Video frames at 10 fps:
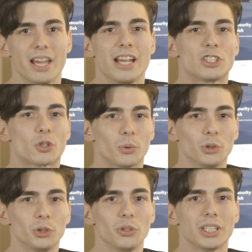It's
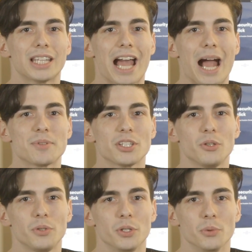crucial that the apps that
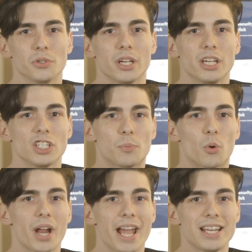you use
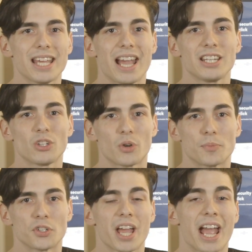support end to end
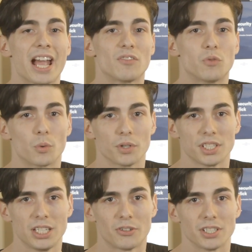encryption and forward
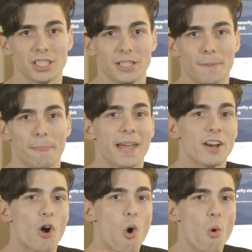secrecy,
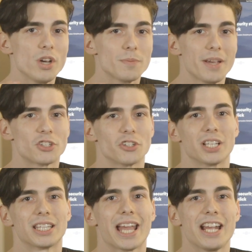and always make sure
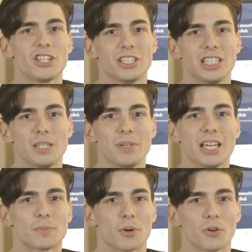that the
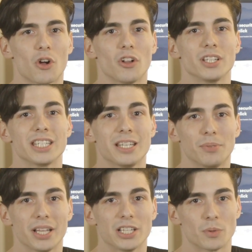HTTPS protocol is in
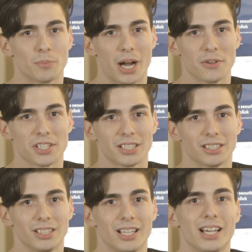place when browsing.
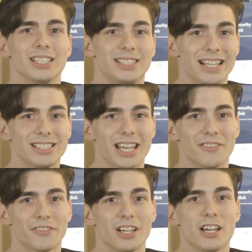Stay
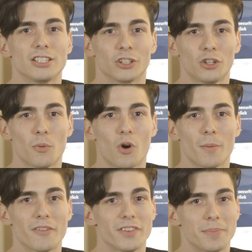safe. To learn more
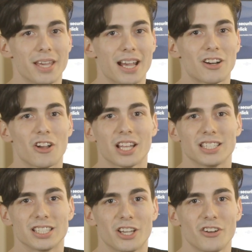about VPN and online
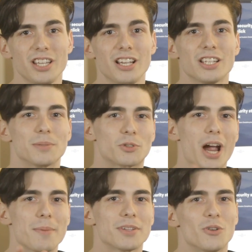security,
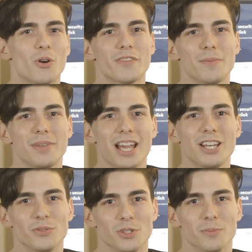subscribe to the
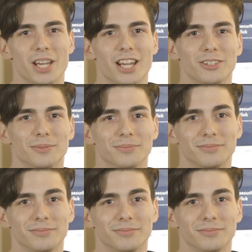NordVPN YouTube channel.